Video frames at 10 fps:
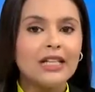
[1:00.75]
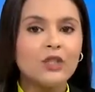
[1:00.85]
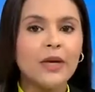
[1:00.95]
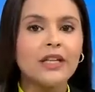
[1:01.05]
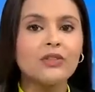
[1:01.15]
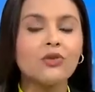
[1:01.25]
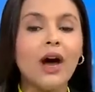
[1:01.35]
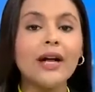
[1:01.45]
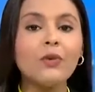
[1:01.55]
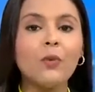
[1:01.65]
Sweden's
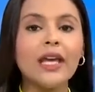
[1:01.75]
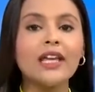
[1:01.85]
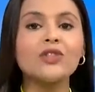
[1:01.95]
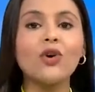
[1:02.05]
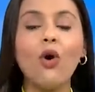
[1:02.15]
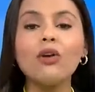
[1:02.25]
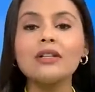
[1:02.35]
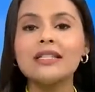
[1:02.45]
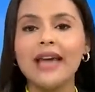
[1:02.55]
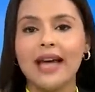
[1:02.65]
right wing is
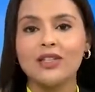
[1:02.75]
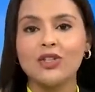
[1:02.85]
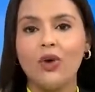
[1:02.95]
all set